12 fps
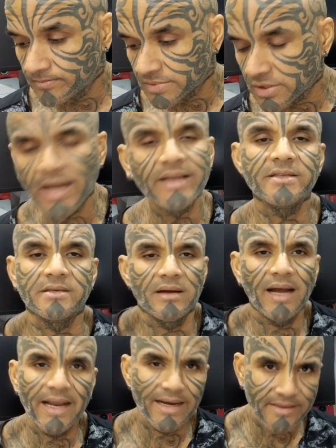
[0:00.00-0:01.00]
so I
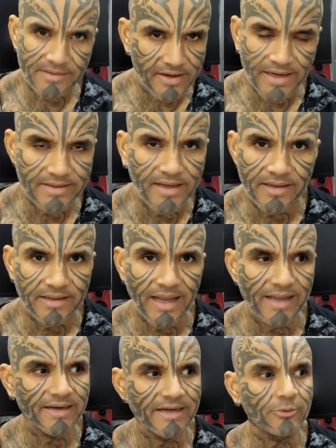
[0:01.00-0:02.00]
I had tried that,
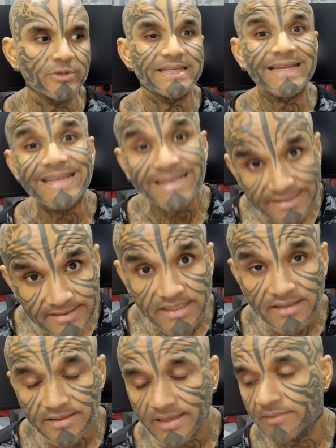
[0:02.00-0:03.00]
and it was
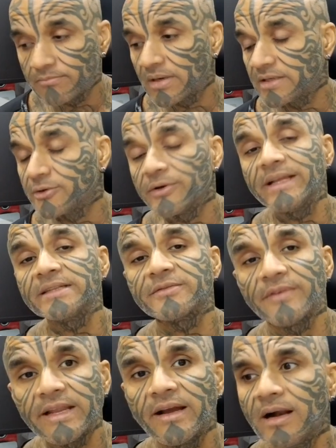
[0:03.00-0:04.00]
easier then. But today it's
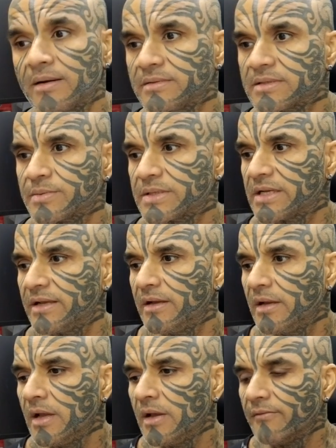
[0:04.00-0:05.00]
very hard, especially
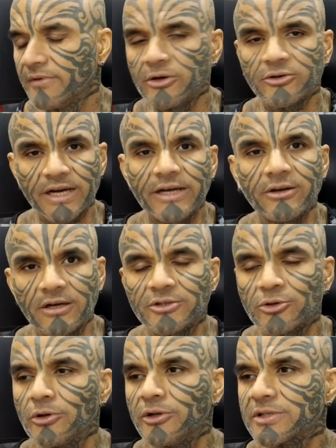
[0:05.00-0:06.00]
when you're trying to
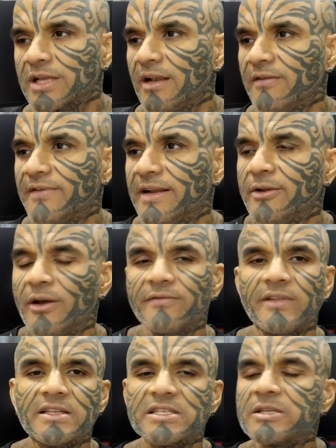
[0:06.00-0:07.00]
control yourself and you have
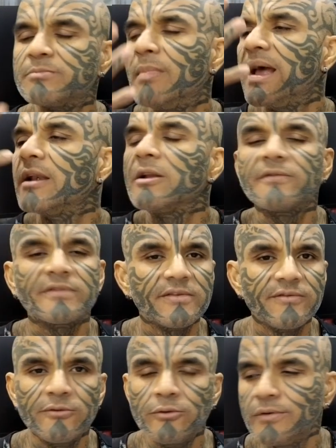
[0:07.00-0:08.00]
that smell of the
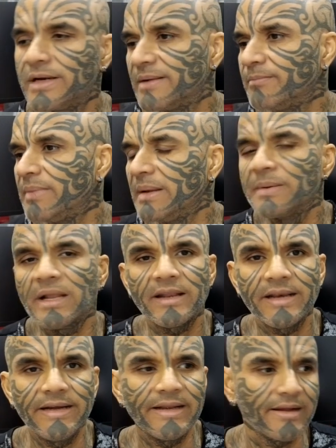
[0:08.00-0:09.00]
food and people are
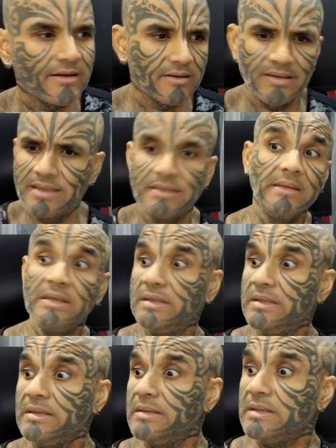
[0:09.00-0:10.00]
eating, you're like,
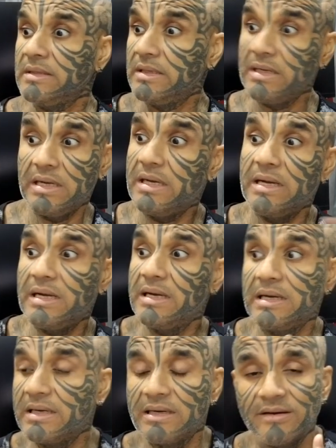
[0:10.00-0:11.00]

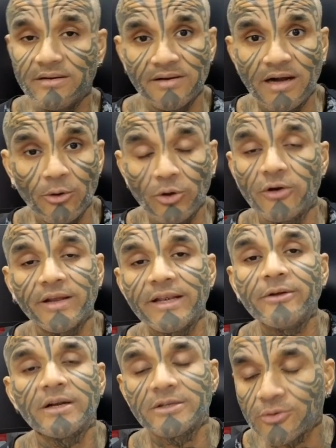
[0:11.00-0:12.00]
ah, how long can
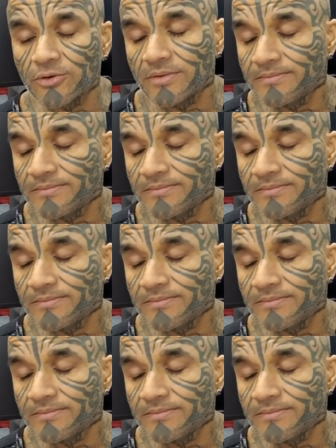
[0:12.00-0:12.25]
you control?